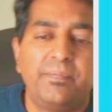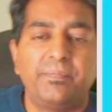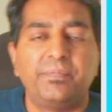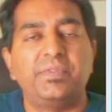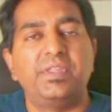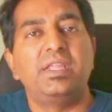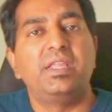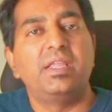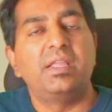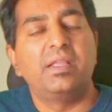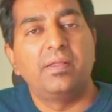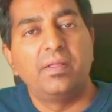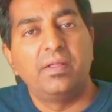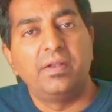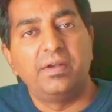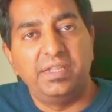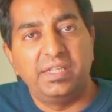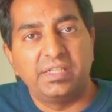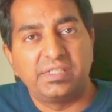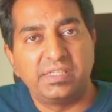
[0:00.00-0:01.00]
the
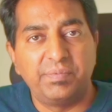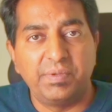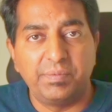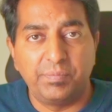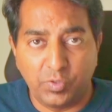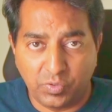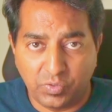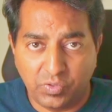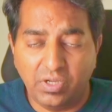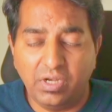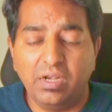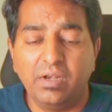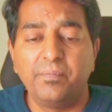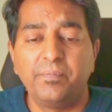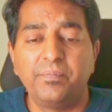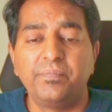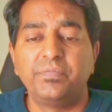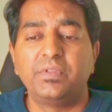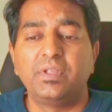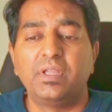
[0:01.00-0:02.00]
DHCP protocol,
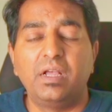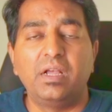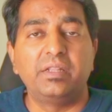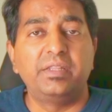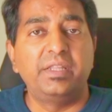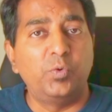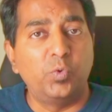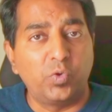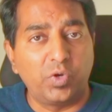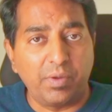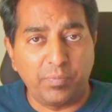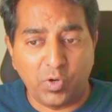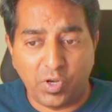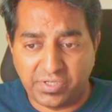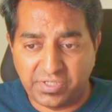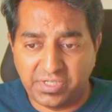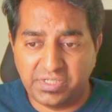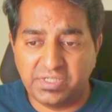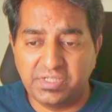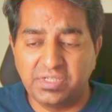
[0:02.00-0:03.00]
the DORA
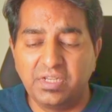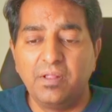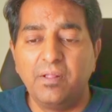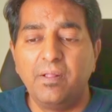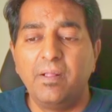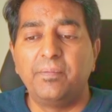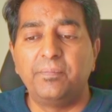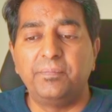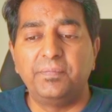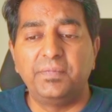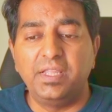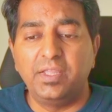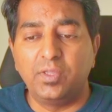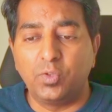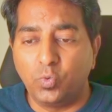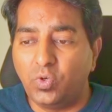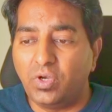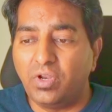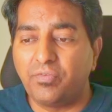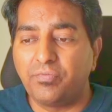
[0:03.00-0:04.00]
process, the
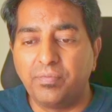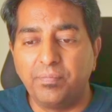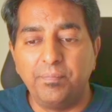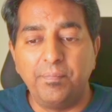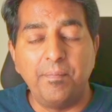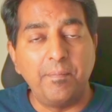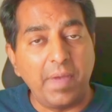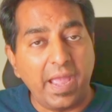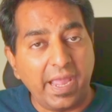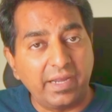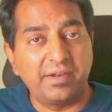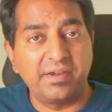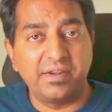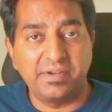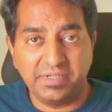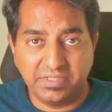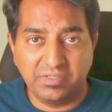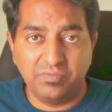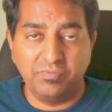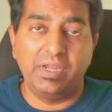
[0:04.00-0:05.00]
role of MAC
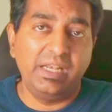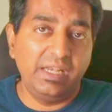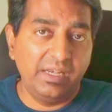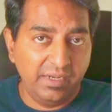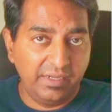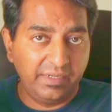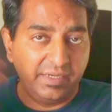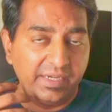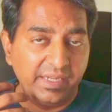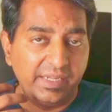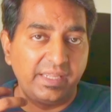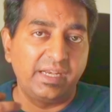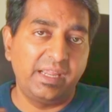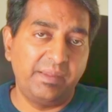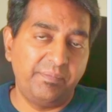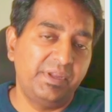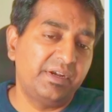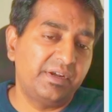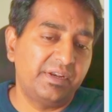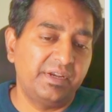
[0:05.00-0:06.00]
address while getting an
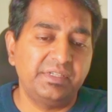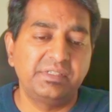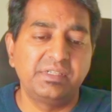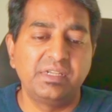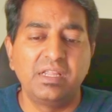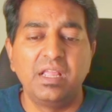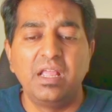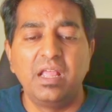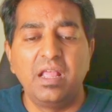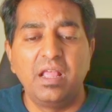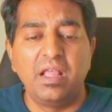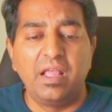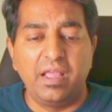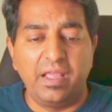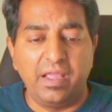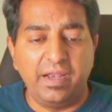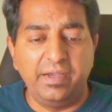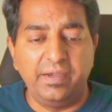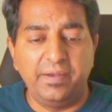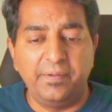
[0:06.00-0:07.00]
IP address,
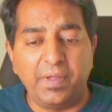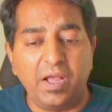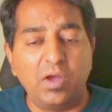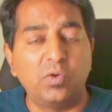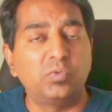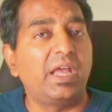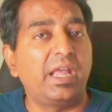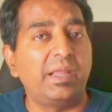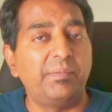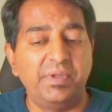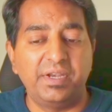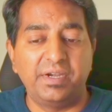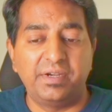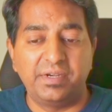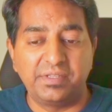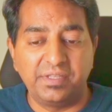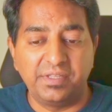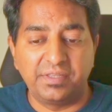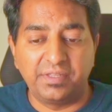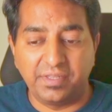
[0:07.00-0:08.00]
and how the IP
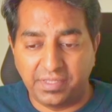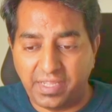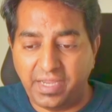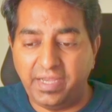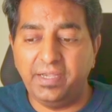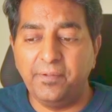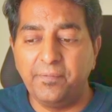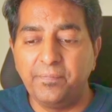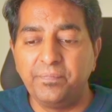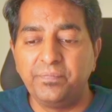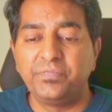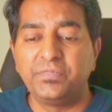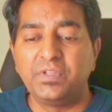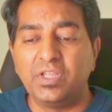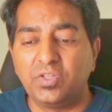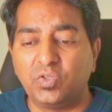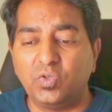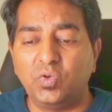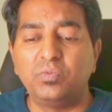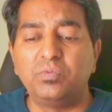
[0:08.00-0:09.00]
address is assigned.
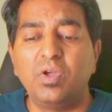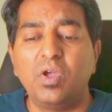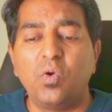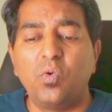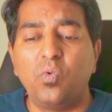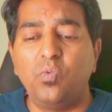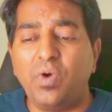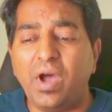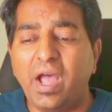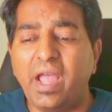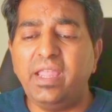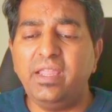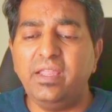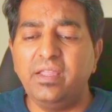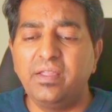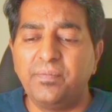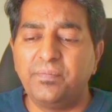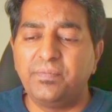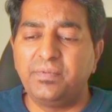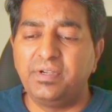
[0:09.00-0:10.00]
So why
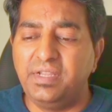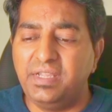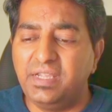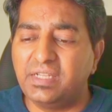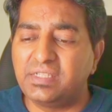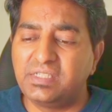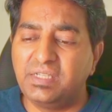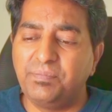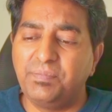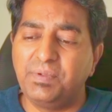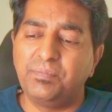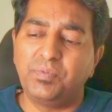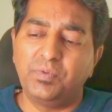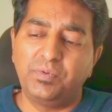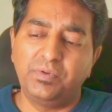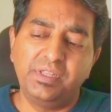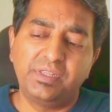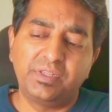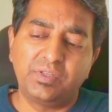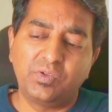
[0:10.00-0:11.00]
DHCP
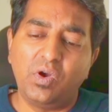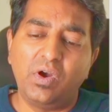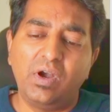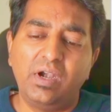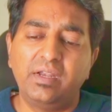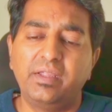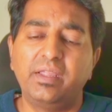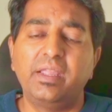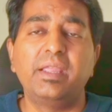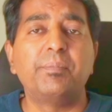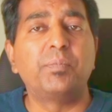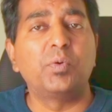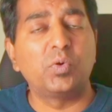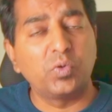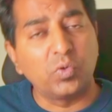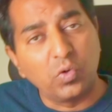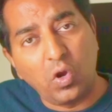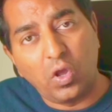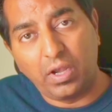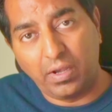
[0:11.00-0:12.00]
is called a
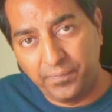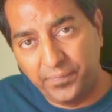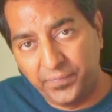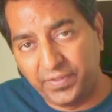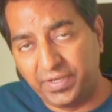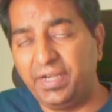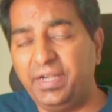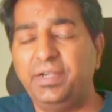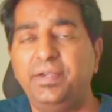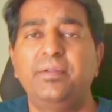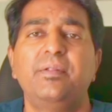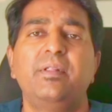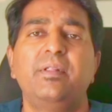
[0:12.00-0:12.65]
protocol, right?